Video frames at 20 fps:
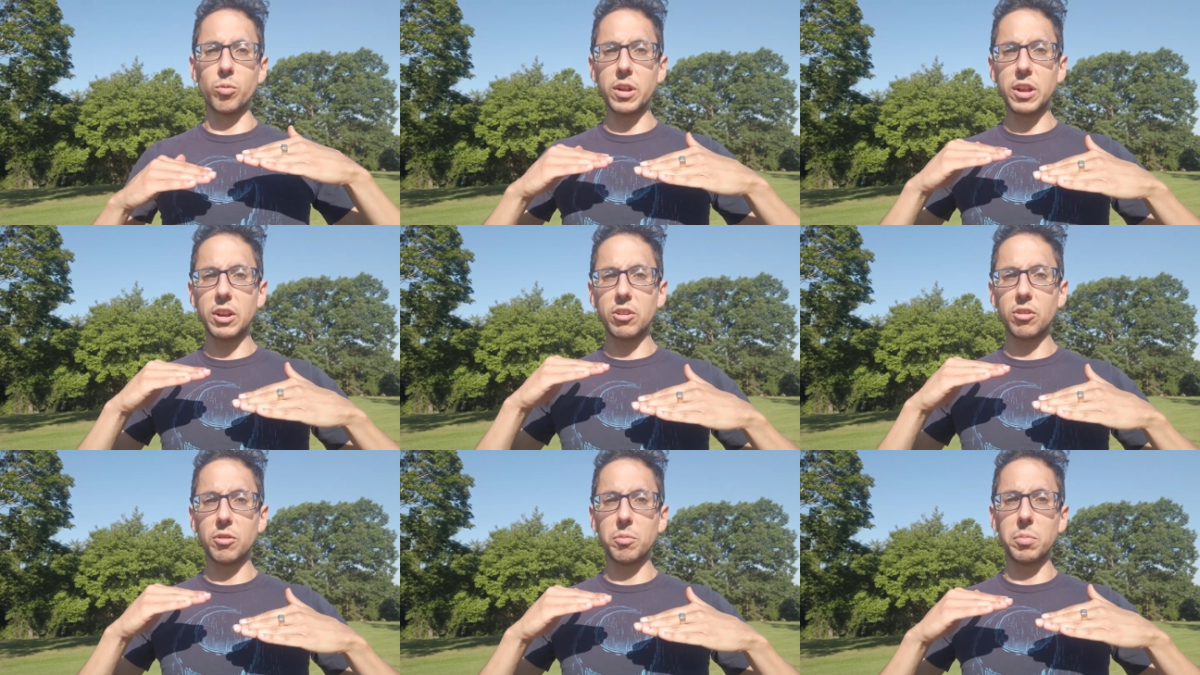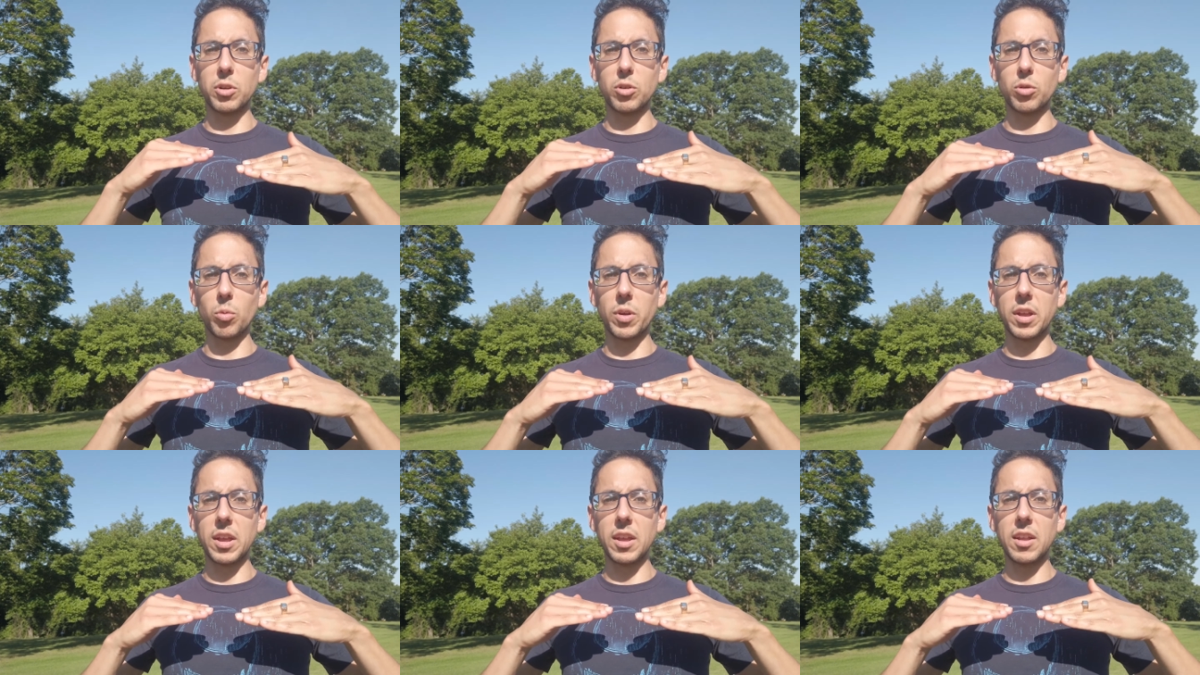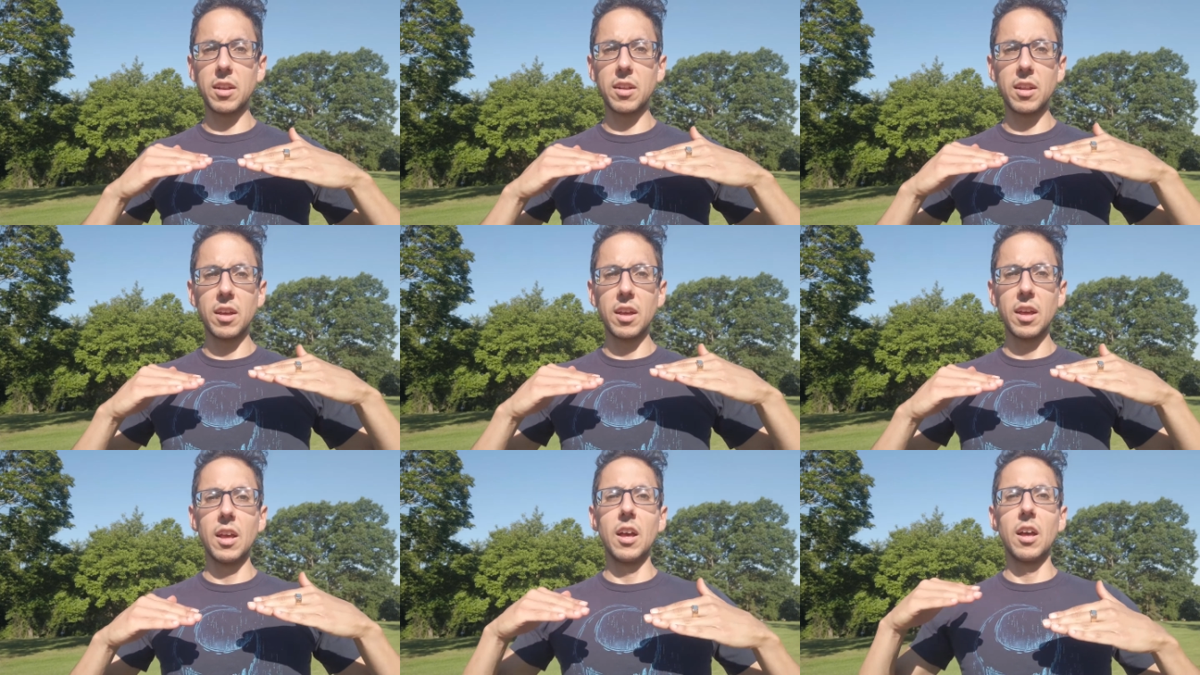reached
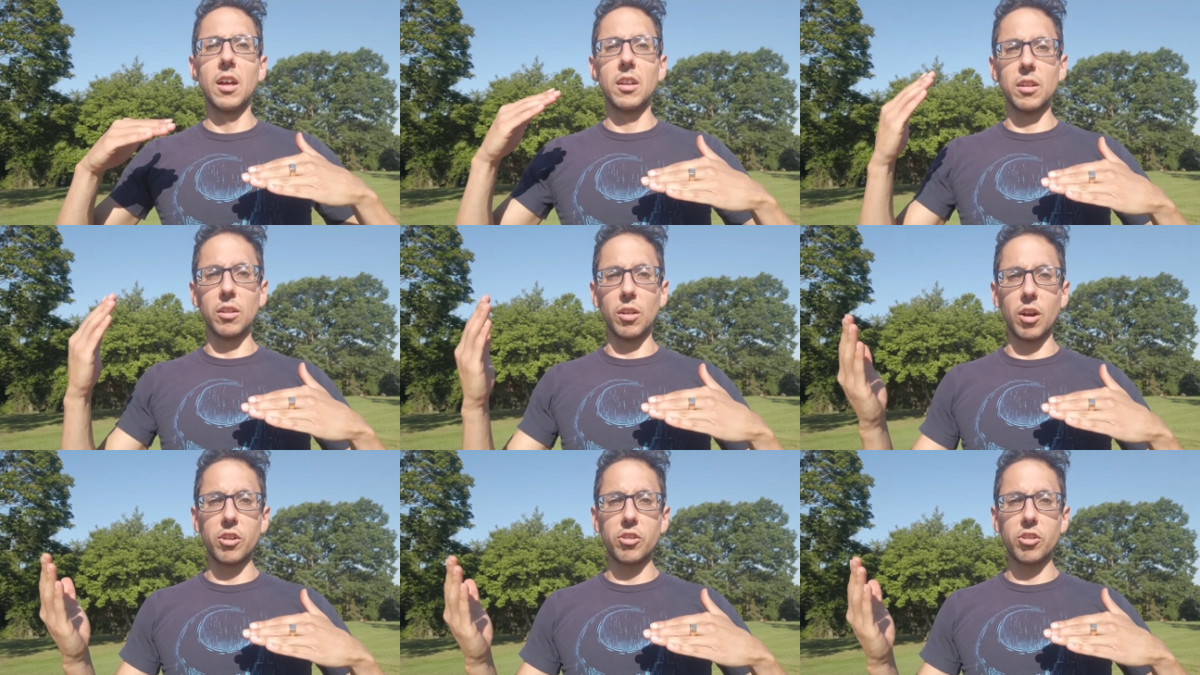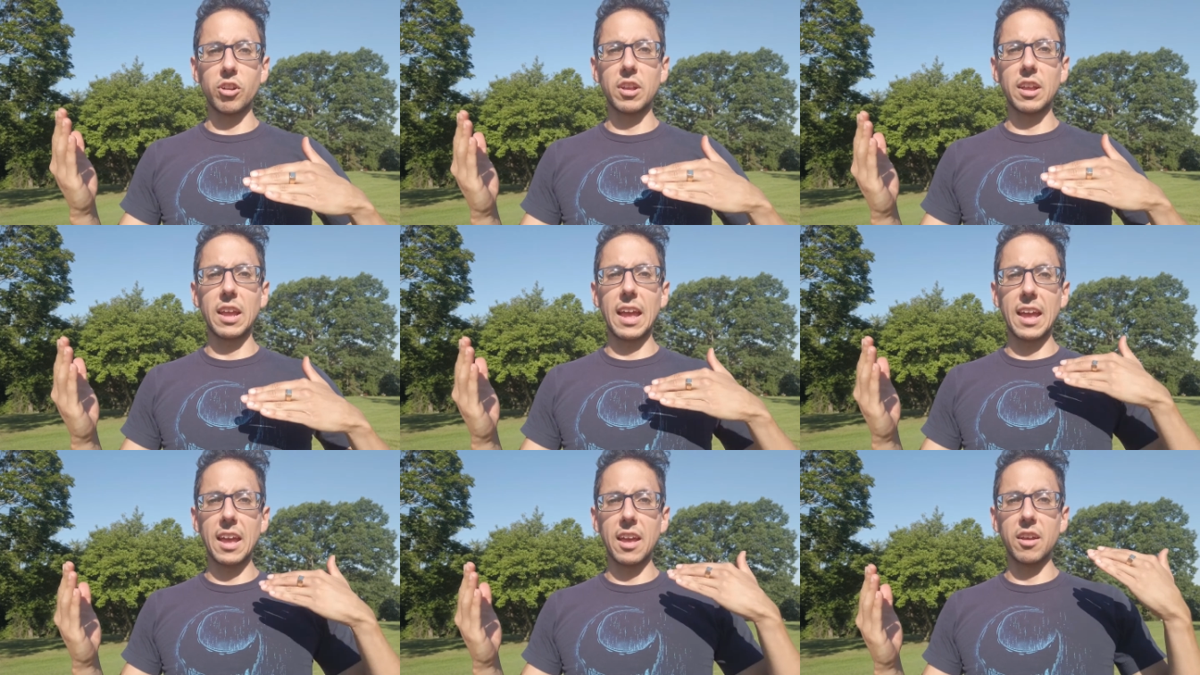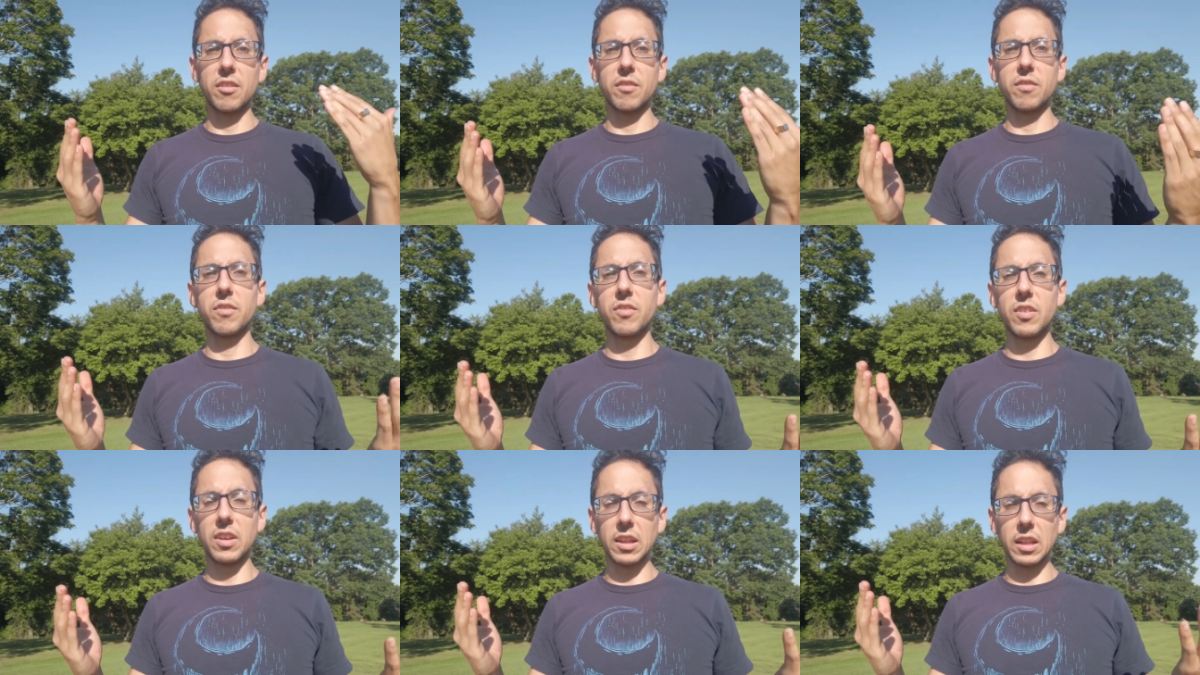between logic and
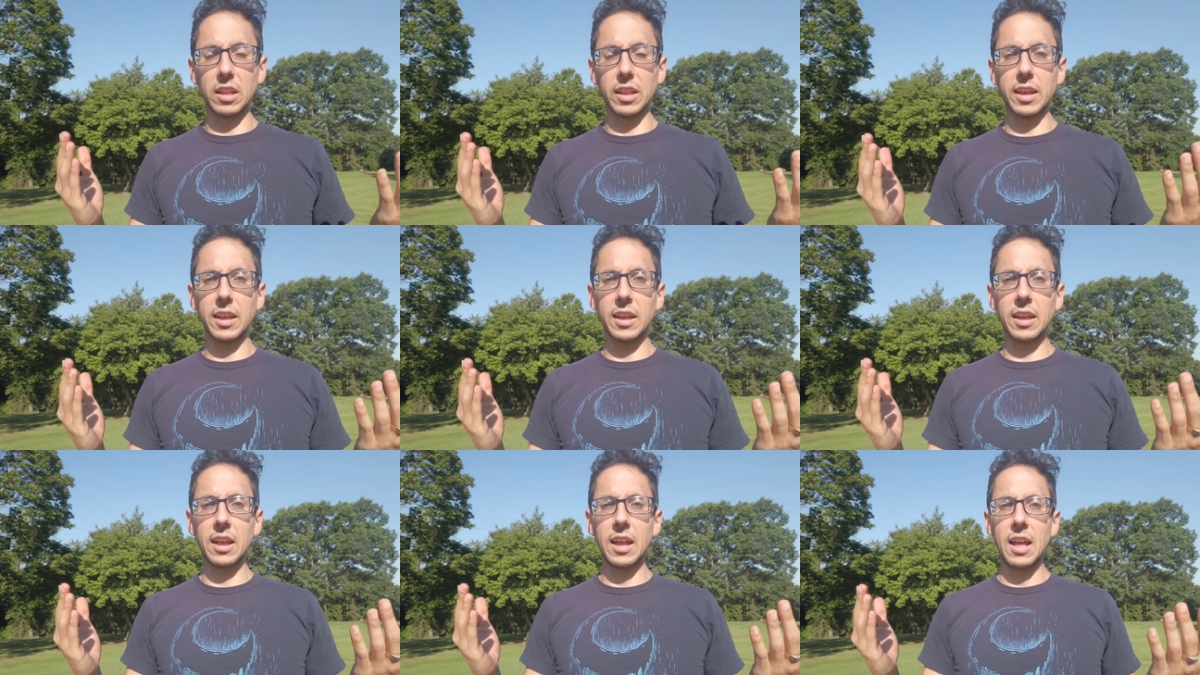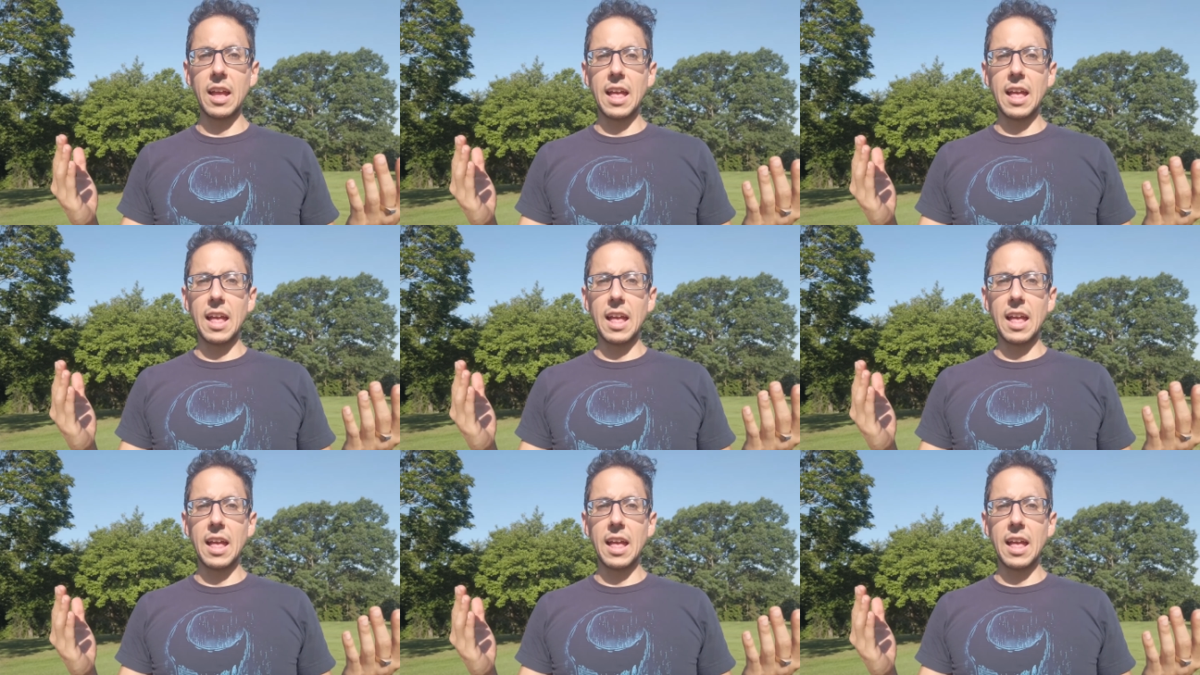feeling,